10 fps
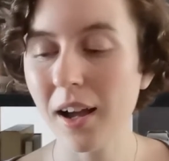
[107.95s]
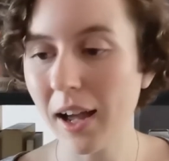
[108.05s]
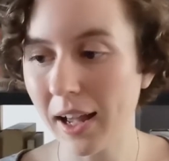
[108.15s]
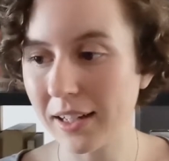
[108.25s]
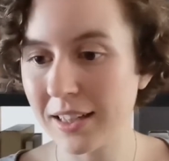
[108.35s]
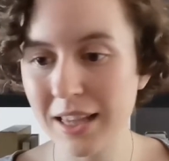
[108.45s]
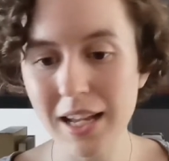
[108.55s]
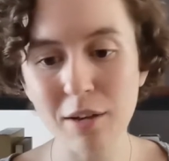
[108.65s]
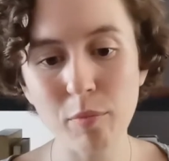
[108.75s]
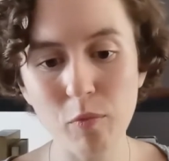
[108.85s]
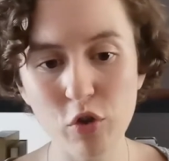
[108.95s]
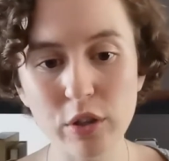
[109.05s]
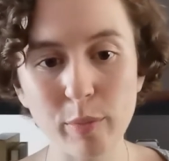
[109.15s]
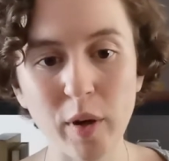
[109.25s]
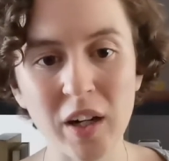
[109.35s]
And that
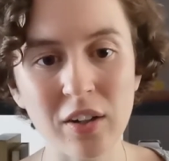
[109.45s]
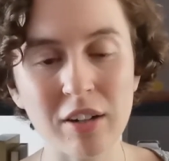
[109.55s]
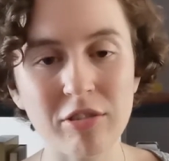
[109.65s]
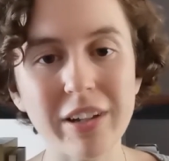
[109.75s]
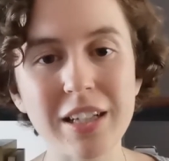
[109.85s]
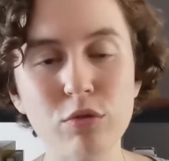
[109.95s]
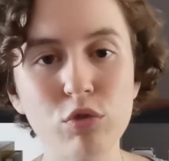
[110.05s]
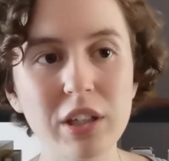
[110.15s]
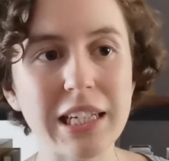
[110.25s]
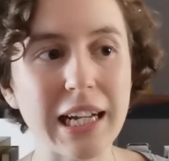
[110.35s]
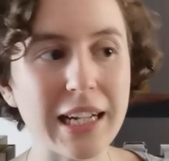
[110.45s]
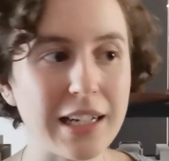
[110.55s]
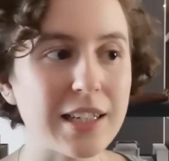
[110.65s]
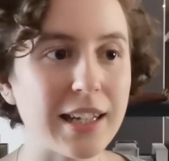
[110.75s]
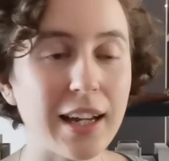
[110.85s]
first paragraph is really an
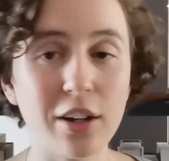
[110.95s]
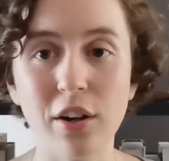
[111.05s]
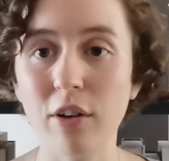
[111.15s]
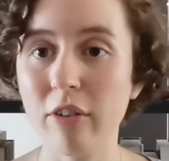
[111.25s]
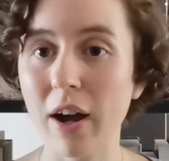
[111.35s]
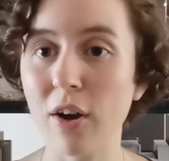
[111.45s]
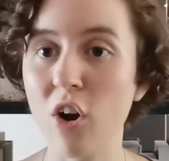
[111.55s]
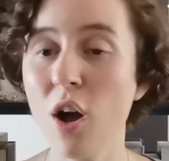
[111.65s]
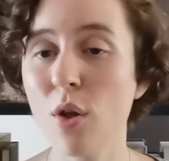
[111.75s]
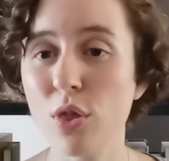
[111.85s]
indicator of how